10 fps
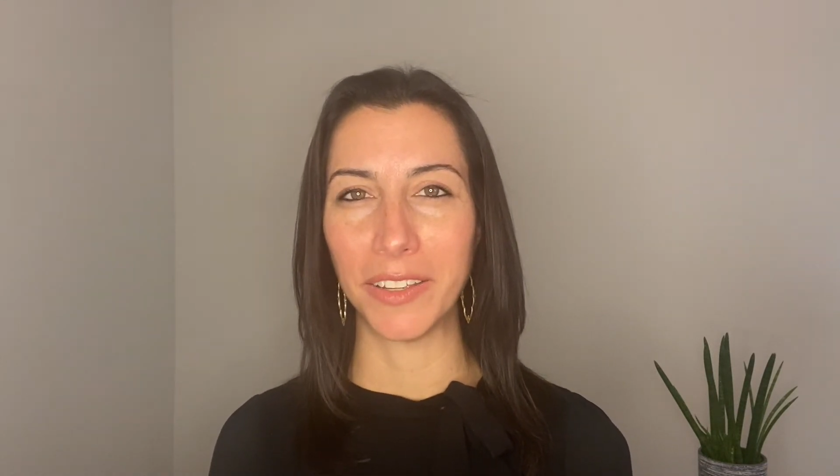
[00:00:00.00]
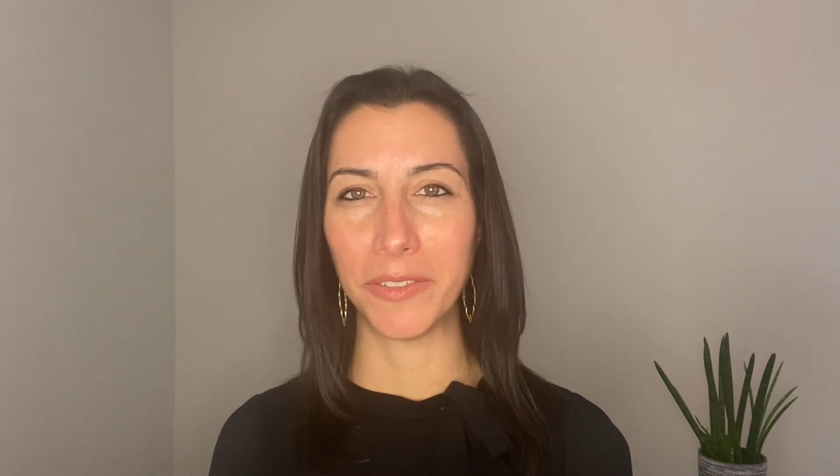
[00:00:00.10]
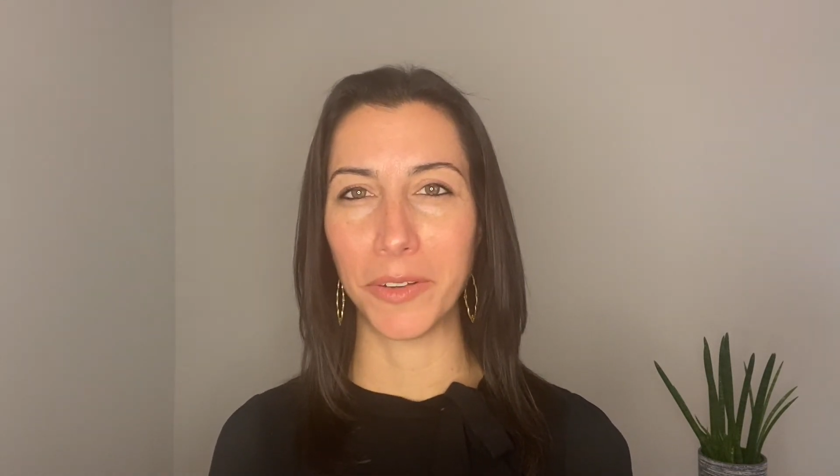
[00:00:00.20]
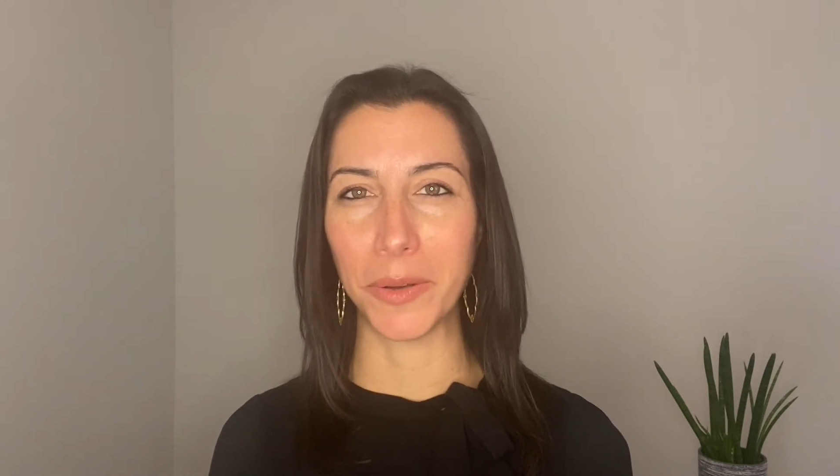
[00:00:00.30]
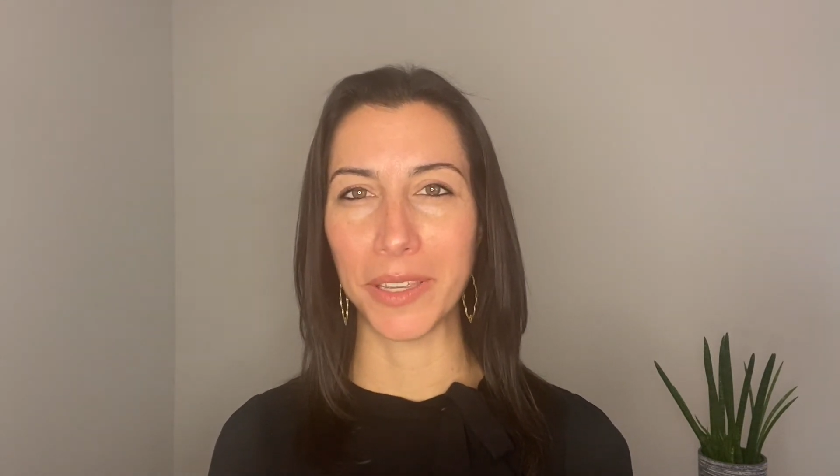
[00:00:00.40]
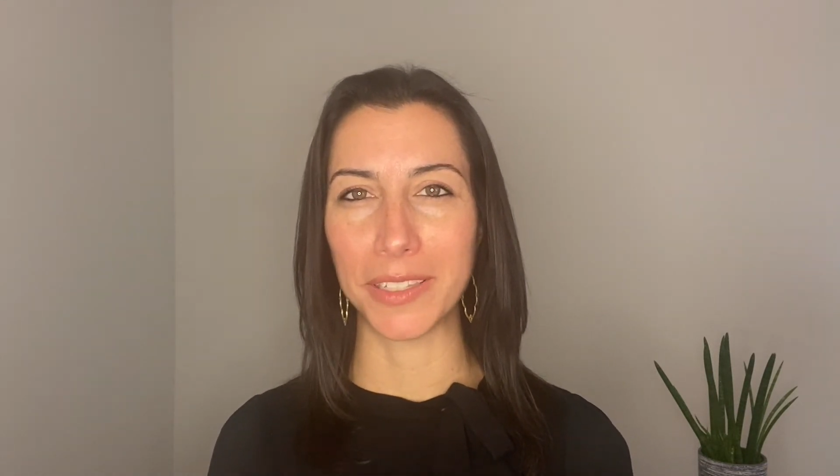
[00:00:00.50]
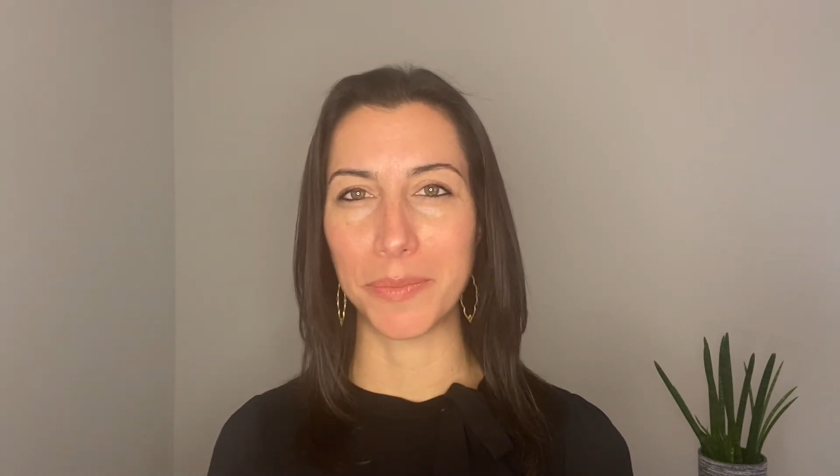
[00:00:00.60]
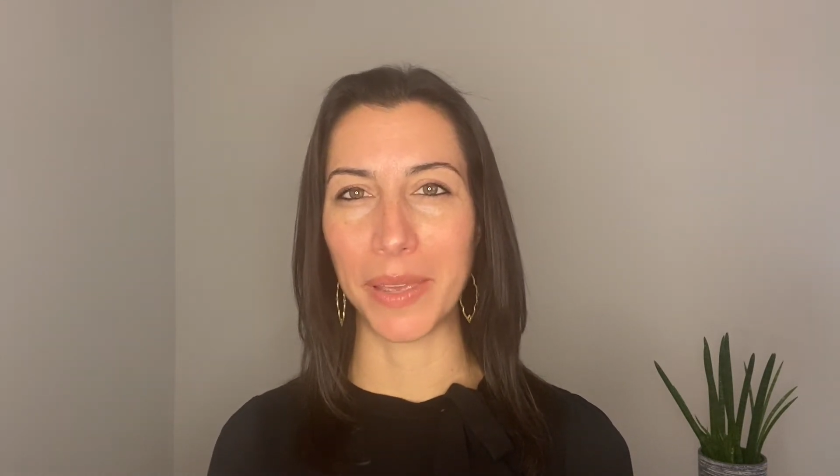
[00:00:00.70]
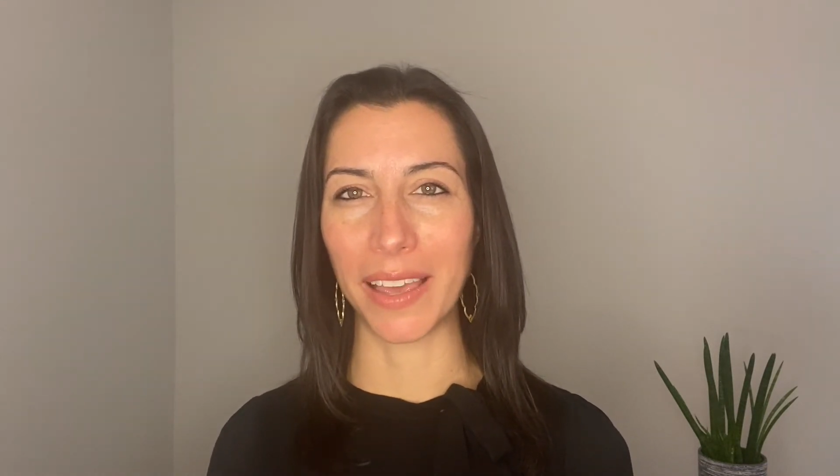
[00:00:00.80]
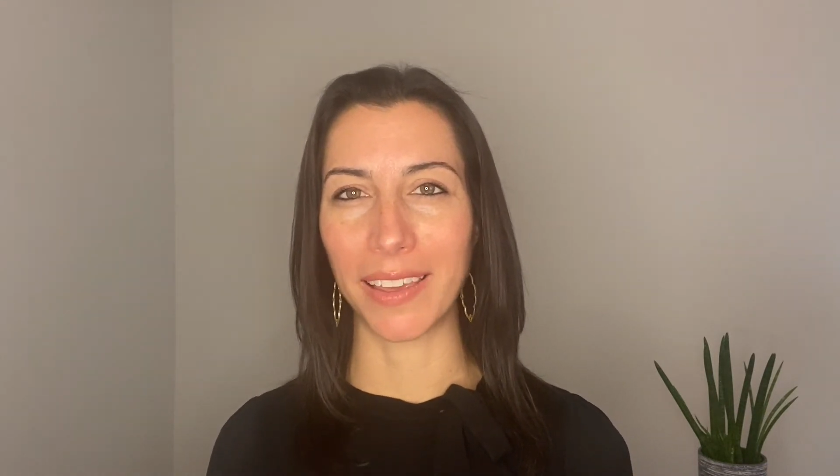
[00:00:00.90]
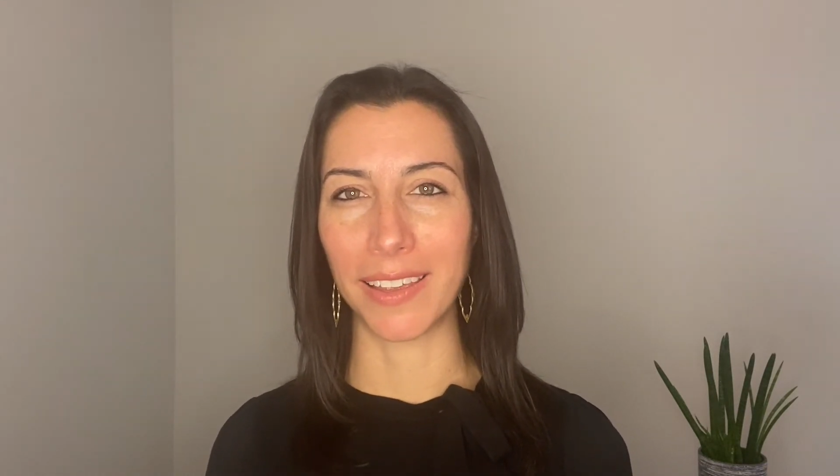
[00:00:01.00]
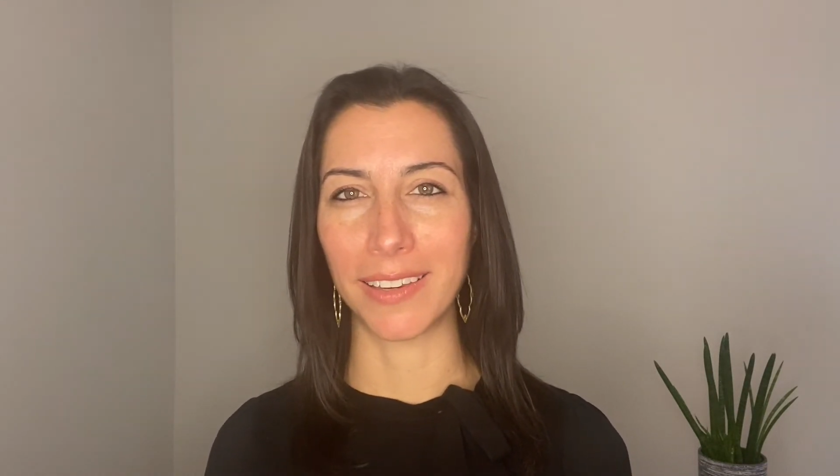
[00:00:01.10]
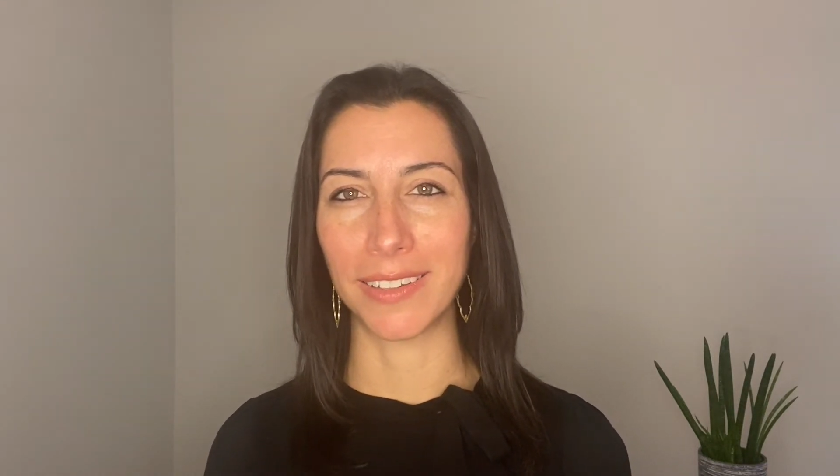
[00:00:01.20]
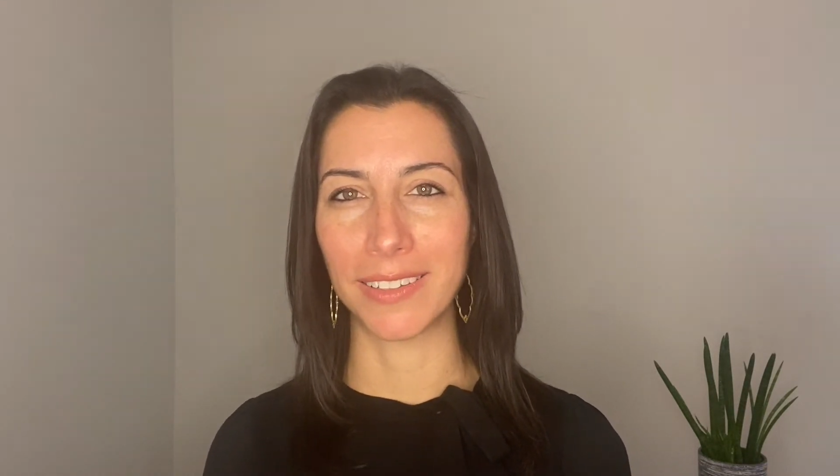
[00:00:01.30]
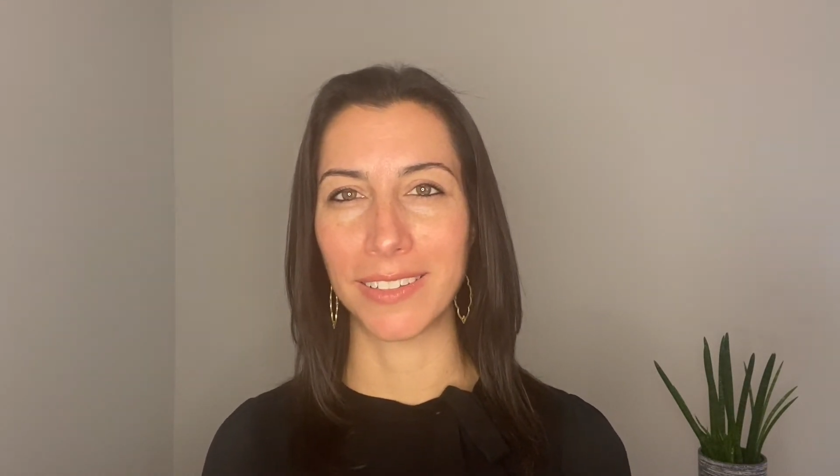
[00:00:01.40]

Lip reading: focus back in